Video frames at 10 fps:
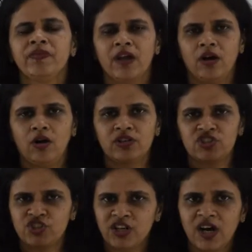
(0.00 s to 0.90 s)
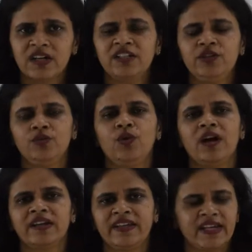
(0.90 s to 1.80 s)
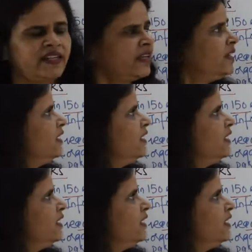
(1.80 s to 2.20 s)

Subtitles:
or chart you are getting,